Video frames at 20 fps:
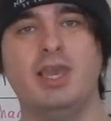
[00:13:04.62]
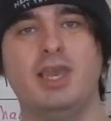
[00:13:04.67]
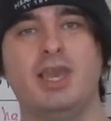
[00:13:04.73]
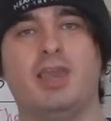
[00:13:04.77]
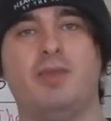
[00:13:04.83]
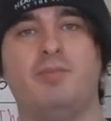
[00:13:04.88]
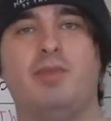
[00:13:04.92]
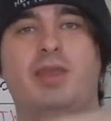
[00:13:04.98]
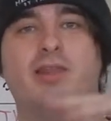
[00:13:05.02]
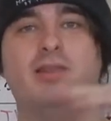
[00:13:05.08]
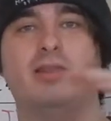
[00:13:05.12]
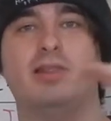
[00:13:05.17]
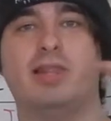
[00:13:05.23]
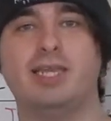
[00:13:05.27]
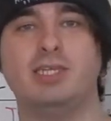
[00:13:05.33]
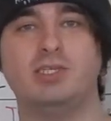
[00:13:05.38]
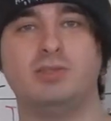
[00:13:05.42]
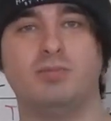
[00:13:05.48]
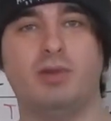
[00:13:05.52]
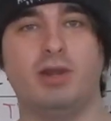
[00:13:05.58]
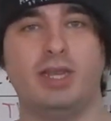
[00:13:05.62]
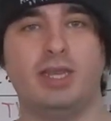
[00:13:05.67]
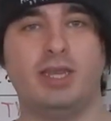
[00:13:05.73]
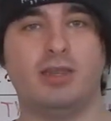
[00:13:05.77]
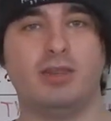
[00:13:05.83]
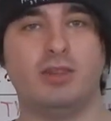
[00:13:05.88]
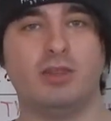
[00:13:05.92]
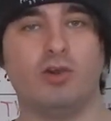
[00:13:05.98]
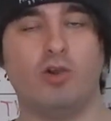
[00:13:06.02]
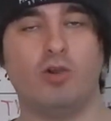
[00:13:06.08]
It made less money
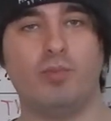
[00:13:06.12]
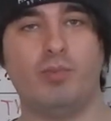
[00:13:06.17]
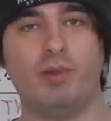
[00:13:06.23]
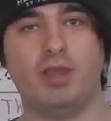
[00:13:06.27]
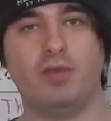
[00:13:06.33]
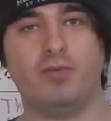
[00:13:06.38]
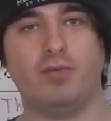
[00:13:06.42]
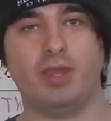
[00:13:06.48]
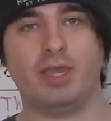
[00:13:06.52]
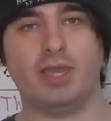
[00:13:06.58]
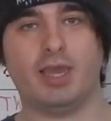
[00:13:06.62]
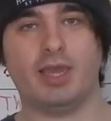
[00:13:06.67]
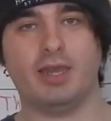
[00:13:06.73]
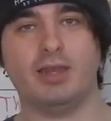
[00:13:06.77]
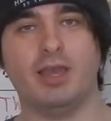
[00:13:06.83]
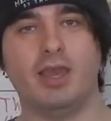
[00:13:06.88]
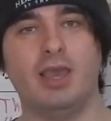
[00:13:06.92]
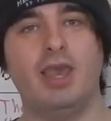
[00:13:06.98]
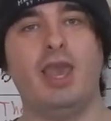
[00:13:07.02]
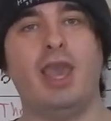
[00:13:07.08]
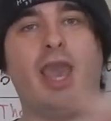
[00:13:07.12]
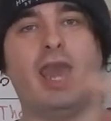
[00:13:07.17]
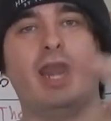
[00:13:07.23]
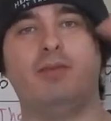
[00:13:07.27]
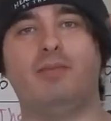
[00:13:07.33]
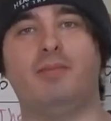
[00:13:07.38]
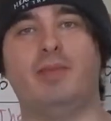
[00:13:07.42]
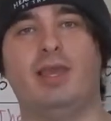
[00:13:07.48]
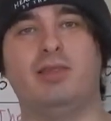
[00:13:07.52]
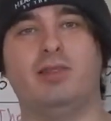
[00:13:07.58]
on the opening weekend, and
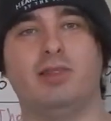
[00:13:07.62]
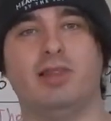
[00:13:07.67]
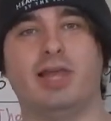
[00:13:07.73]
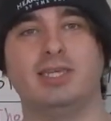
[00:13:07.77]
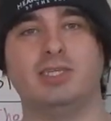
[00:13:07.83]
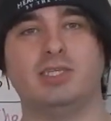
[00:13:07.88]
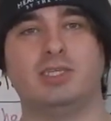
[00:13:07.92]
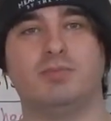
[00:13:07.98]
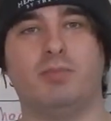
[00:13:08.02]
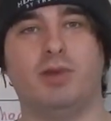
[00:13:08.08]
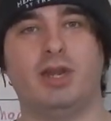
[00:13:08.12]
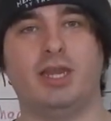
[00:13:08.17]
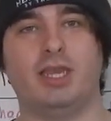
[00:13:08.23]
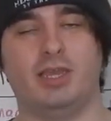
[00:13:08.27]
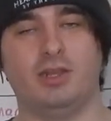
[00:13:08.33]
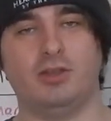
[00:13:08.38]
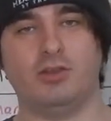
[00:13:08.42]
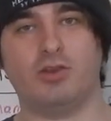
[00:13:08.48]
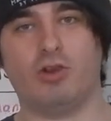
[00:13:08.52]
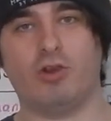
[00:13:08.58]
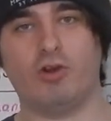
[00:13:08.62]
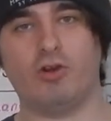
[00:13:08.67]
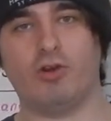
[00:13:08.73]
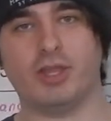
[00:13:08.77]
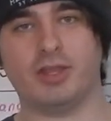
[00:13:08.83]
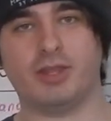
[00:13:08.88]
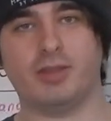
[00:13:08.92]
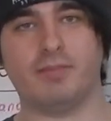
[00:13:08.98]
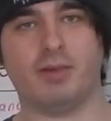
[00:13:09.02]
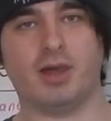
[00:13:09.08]
it made less money in total
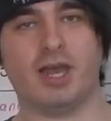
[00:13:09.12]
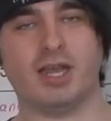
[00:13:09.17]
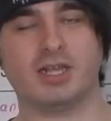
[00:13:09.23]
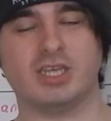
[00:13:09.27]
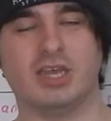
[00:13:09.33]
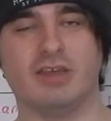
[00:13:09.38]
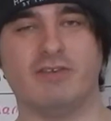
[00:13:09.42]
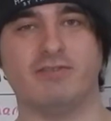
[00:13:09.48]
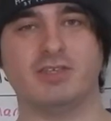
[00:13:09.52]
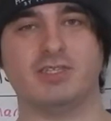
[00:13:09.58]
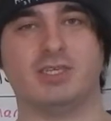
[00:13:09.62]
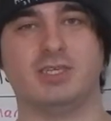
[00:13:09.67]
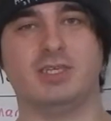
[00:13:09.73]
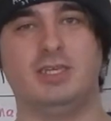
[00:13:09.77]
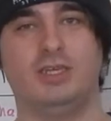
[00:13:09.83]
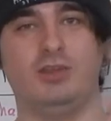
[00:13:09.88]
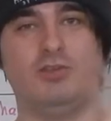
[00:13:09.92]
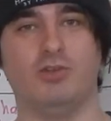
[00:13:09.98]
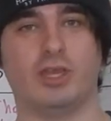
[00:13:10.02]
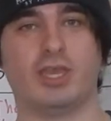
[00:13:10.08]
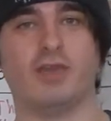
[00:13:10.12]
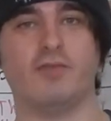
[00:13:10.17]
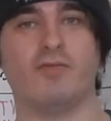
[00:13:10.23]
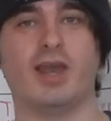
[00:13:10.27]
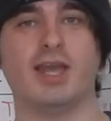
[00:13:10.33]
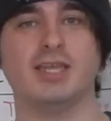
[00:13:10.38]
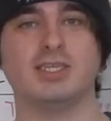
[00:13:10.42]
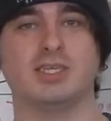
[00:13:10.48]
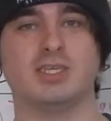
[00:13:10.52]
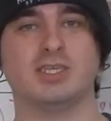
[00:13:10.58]
at the box office. You look at
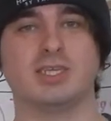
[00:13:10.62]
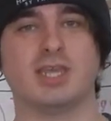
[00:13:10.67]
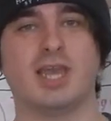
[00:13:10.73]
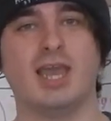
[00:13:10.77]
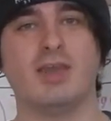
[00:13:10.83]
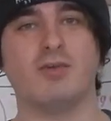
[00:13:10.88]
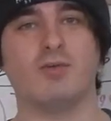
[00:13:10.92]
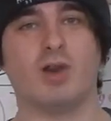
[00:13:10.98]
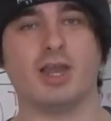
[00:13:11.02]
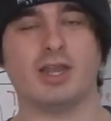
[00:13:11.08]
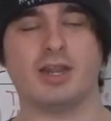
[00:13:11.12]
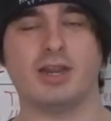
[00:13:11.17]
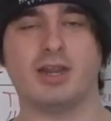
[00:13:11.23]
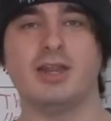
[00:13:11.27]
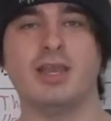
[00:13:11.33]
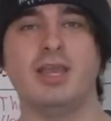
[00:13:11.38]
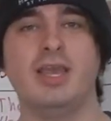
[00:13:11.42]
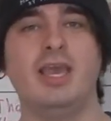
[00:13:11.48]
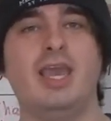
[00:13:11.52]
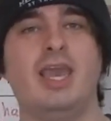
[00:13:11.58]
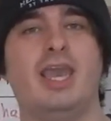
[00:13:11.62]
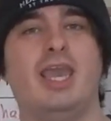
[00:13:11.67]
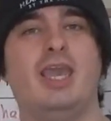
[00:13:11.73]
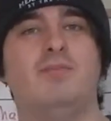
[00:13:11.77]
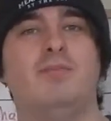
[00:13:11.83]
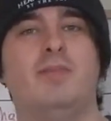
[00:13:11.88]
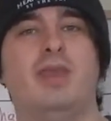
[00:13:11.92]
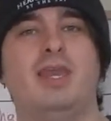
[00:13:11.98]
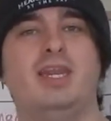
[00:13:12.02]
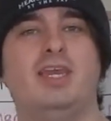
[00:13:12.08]
Rise of Skywalker. It
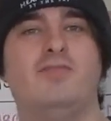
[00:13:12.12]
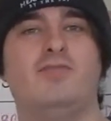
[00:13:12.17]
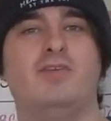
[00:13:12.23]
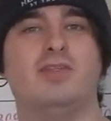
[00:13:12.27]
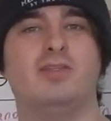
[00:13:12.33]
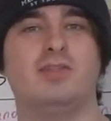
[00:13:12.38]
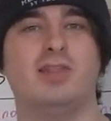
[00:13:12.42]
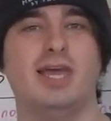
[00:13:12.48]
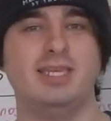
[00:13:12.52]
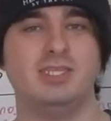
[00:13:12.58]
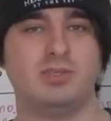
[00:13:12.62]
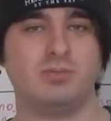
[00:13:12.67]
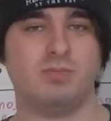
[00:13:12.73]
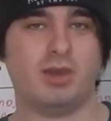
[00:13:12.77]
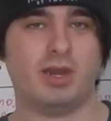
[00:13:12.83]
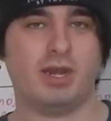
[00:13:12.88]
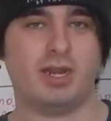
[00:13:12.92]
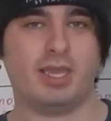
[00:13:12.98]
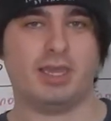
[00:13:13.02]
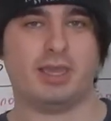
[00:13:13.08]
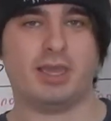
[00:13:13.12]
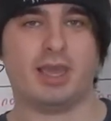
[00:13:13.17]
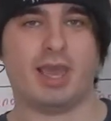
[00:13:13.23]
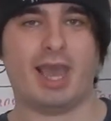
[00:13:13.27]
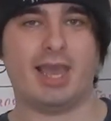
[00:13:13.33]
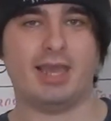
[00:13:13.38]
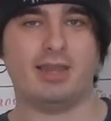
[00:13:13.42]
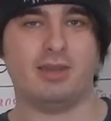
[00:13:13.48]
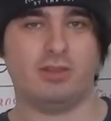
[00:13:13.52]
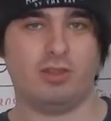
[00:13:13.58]
made even less money
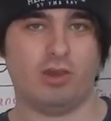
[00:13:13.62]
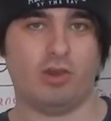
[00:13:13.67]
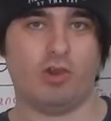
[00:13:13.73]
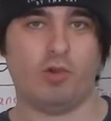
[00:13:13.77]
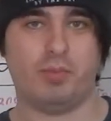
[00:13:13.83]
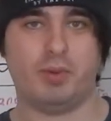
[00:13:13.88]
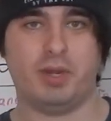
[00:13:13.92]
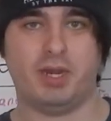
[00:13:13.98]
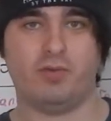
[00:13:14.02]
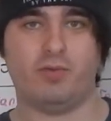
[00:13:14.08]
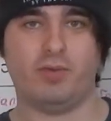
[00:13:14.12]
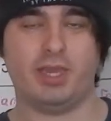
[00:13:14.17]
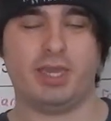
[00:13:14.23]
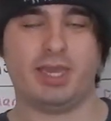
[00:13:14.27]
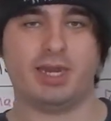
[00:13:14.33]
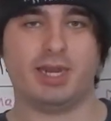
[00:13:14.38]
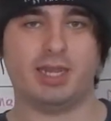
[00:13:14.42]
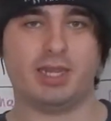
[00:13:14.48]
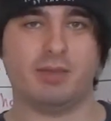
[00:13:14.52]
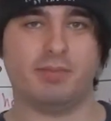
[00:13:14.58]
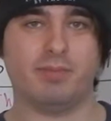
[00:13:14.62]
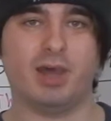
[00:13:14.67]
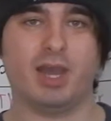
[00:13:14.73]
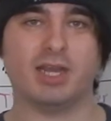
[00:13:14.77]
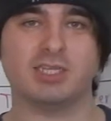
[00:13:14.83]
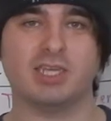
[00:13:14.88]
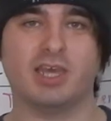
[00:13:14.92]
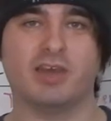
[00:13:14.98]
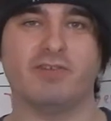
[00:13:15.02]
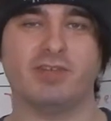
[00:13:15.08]
at the opening weekend at the
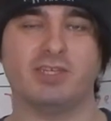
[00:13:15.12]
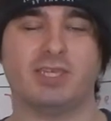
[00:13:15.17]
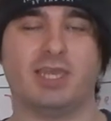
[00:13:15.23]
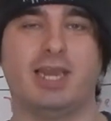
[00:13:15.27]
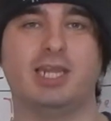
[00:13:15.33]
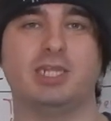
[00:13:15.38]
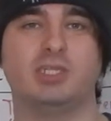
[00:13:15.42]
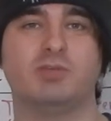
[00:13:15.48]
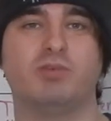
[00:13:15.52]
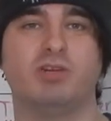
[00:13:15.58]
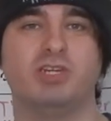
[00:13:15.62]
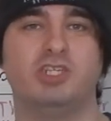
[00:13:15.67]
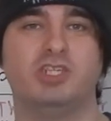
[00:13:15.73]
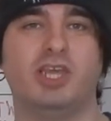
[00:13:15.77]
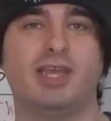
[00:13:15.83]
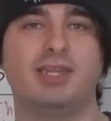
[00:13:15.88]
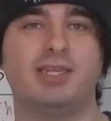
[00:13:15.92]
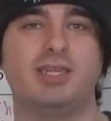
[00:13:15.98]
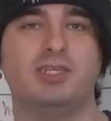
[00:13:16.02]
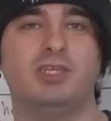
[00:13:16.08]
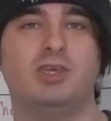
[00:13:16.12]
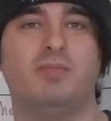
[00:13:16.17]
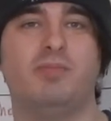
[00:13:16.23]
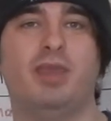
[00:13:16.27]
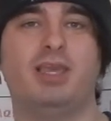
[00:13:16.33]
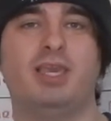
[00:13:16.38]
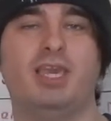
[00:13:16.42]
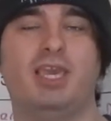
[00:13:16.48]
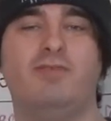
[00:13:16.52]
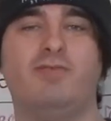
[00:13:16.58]
box office, and it's projected to
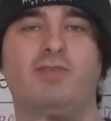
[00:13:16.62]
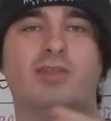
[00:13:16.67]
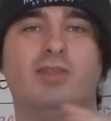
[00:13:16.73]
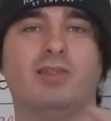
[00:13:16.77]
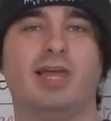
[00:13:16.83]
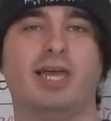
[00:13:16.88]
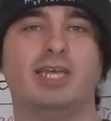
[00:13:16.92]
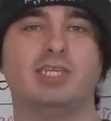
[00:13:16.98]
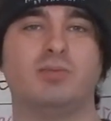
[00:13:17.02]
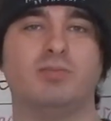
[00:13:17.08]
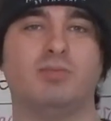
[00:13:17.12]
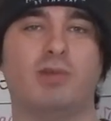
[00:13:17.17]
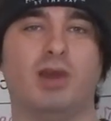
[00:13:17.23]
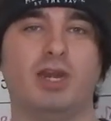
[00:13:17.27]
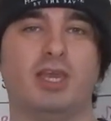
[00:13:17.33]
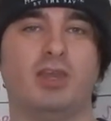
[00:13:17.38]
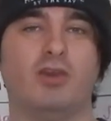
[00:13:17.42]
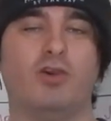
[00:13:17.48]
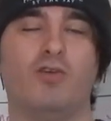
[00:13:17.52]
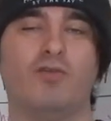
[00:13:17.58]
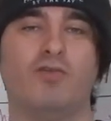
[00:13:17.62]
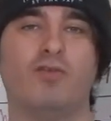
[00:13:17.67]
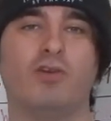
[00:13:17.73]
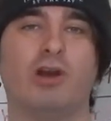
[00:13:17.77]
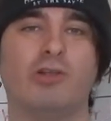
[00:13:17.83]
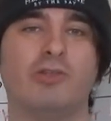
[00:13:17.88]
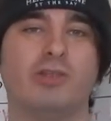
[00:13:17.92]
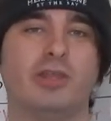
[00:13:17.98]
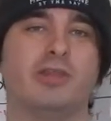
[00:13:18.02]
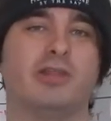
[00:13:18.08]
make even less money
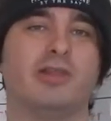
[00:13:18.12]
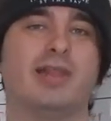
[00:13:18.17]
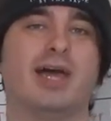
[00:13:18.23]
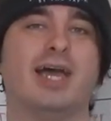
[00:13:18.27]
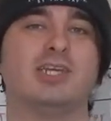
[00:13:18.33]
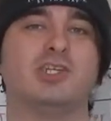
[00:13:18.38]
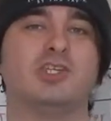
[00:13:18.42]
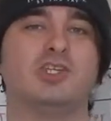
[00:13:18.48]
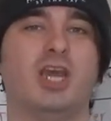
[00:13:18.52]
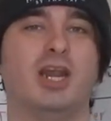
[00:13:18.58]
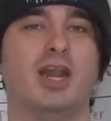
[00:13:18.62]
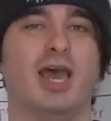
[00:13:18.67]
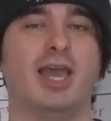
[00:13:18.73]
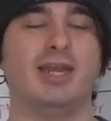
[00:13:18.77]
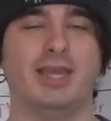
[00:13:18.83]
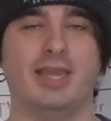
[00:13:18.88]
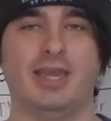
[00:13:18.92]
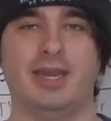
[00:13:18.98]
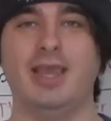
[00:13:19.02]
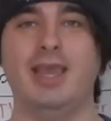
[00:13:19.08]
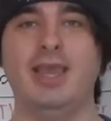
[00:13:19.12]
overall than The Last Jedi did.